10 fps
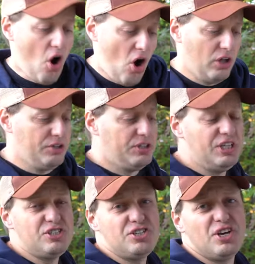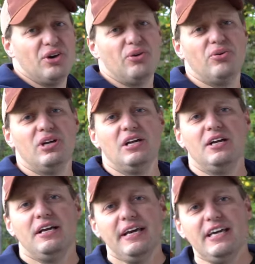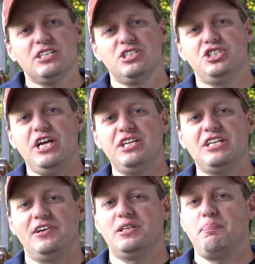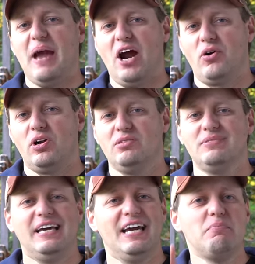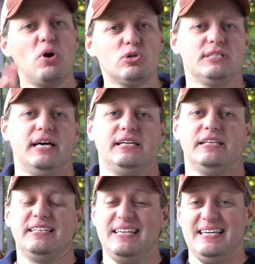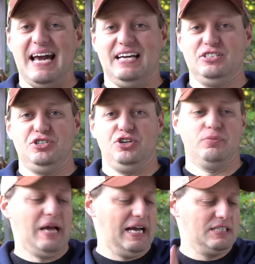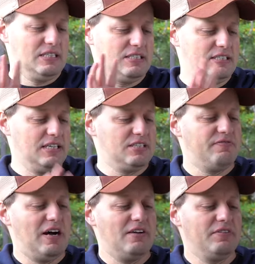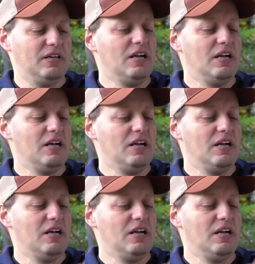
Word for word: all you need to do is change out the barrel and most likely the gas tube as 6.5